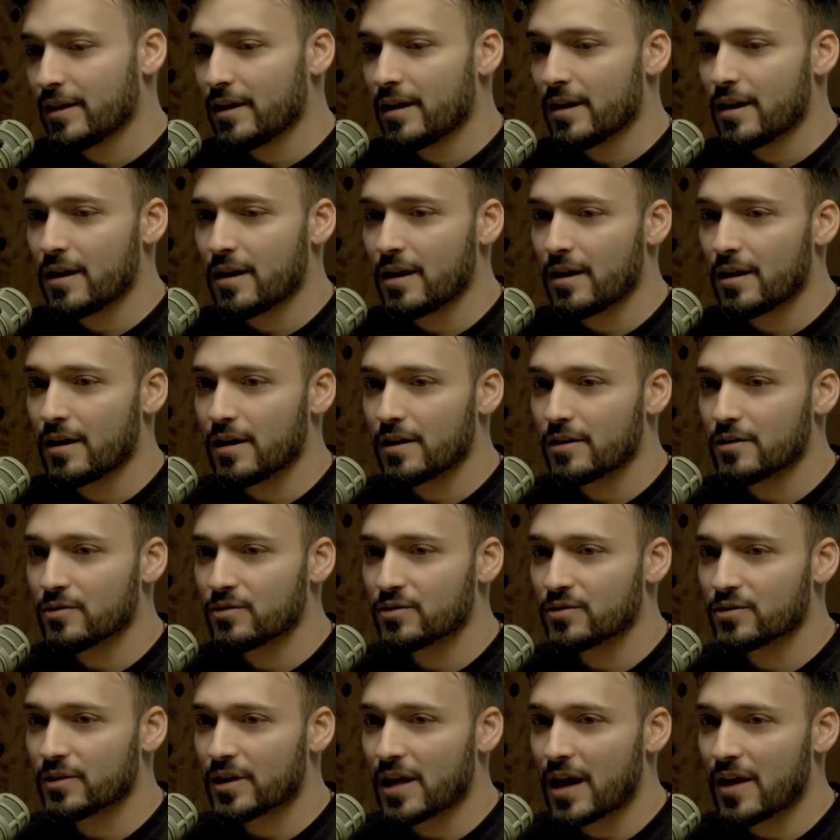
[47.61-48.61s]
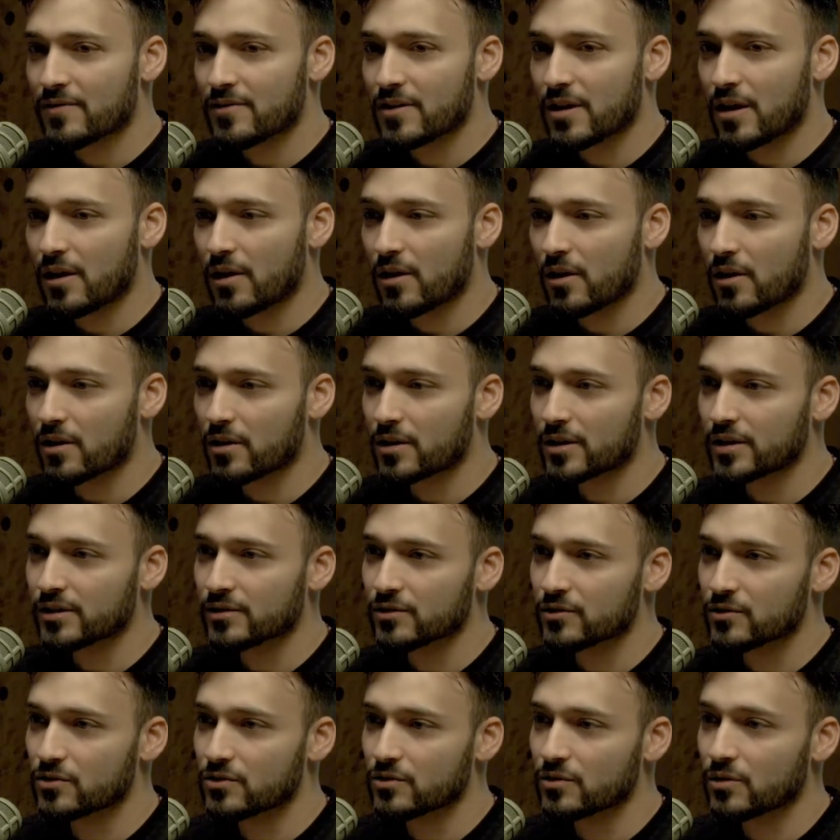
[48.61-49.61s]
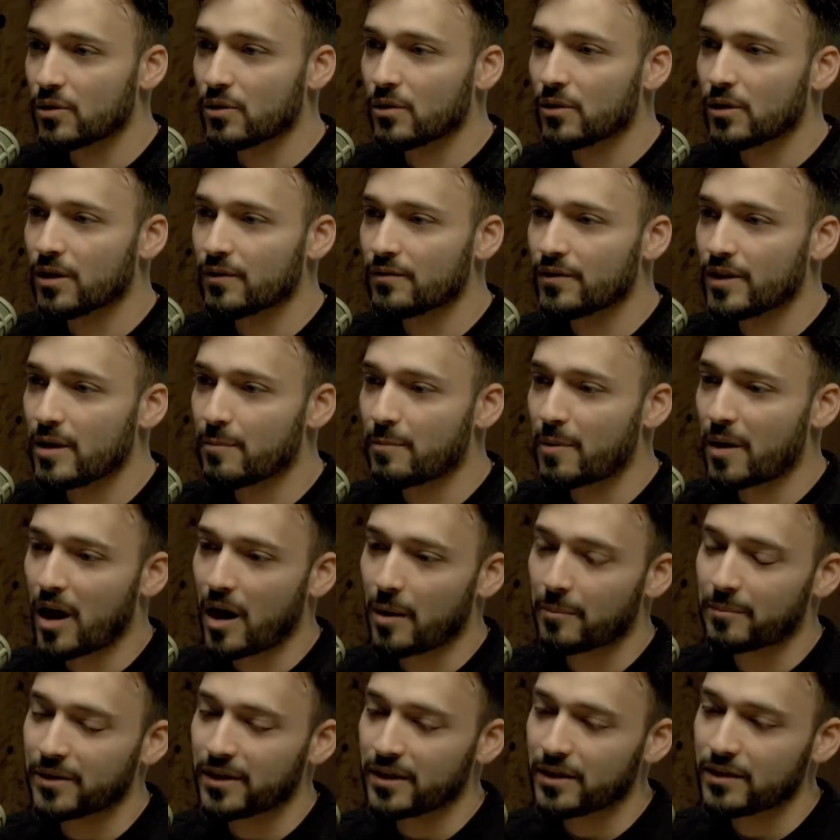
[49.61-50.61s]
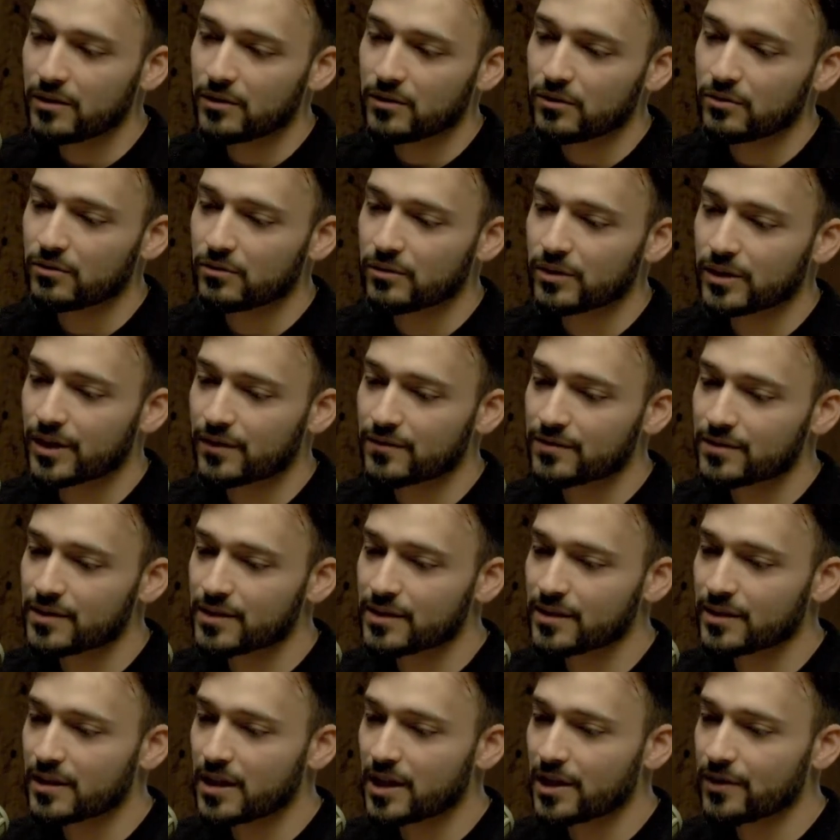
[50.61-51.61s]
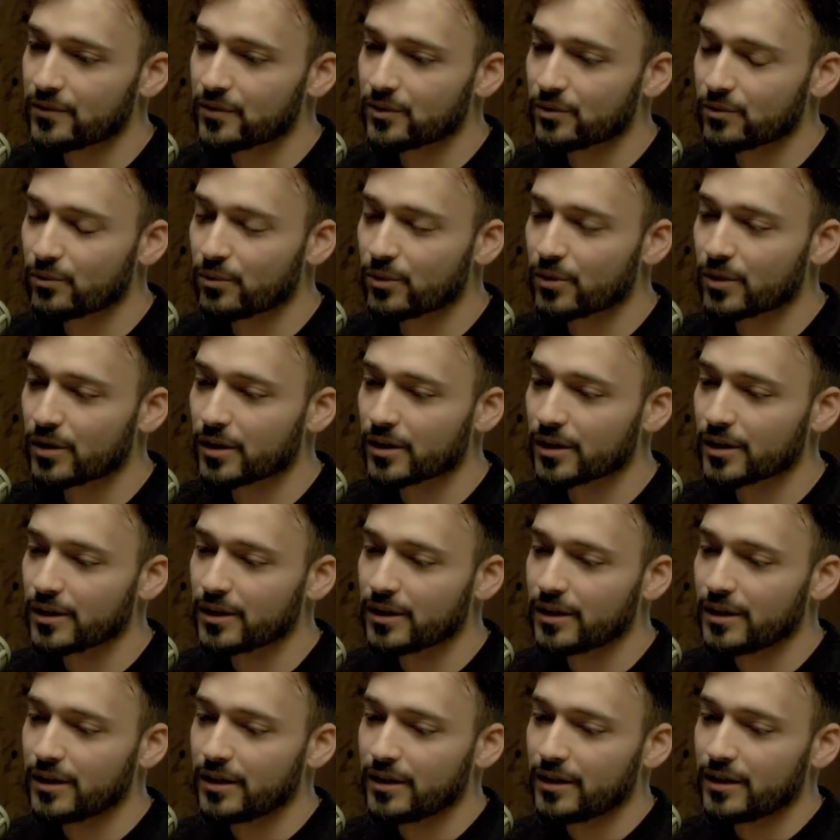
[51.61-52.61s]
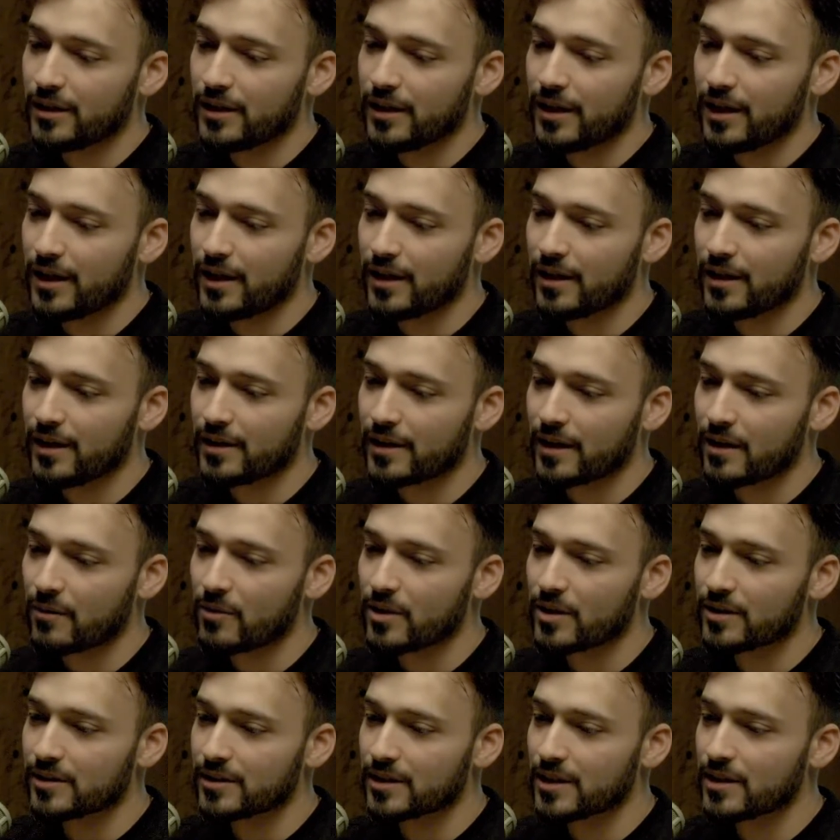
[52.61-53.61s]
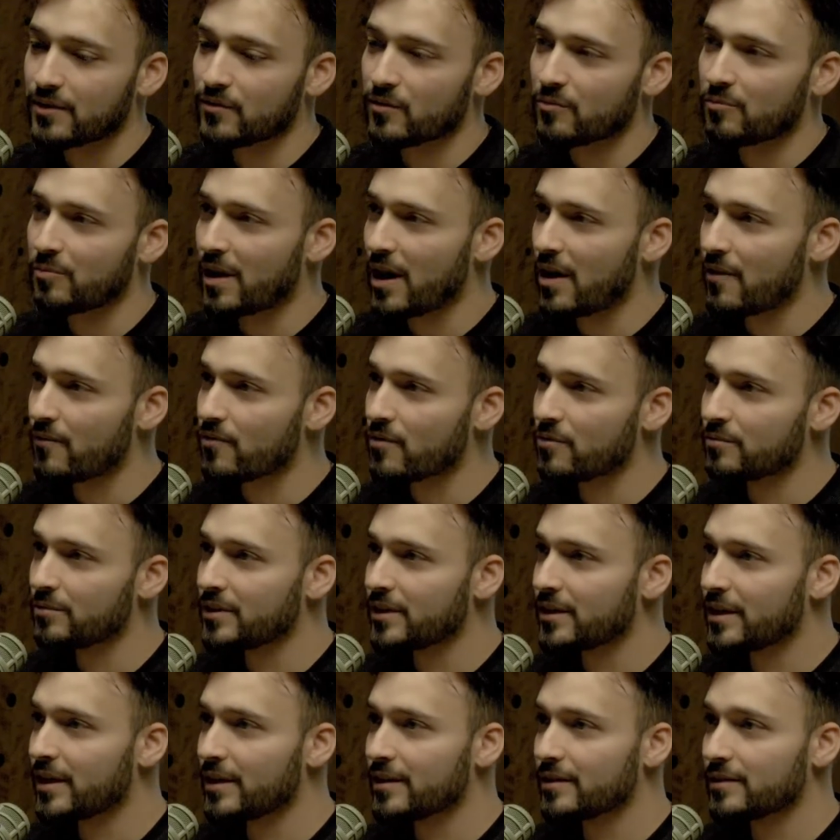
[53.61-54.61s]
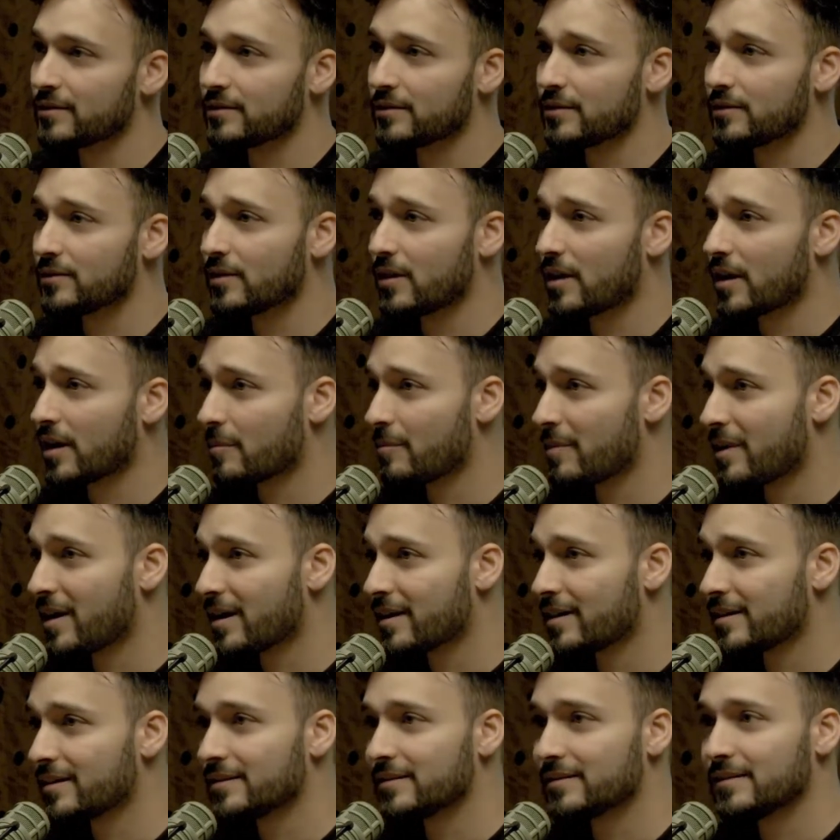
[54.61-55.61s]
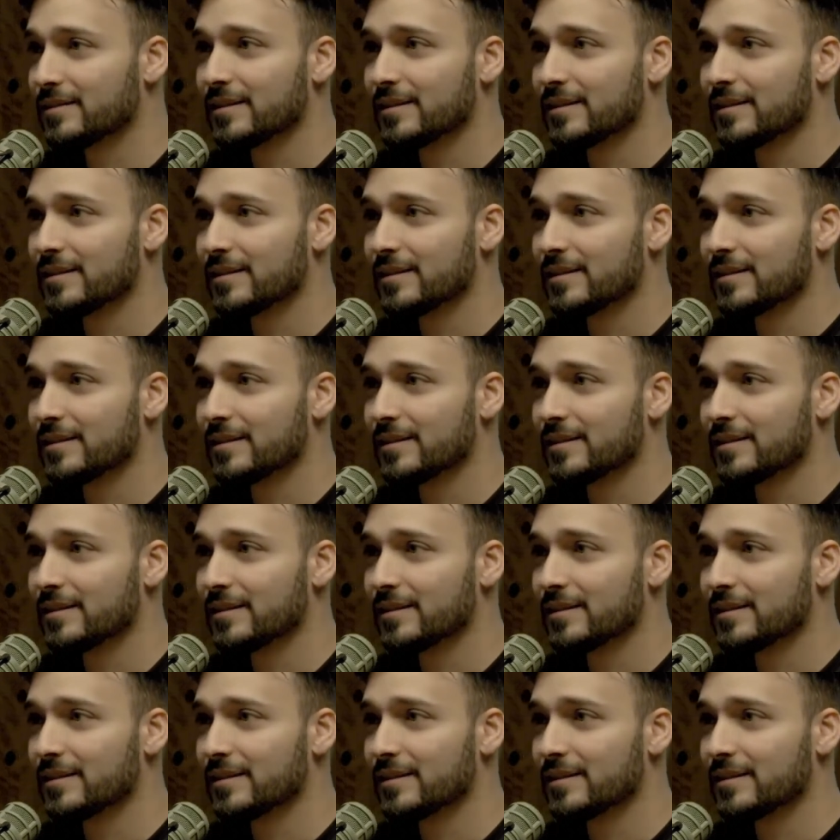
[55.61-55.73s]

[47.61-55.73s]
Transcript: You still have the heart and soul of hip hop in you, and I've seen a lot of your work. And I wanted to give you a platform today to talk about it, to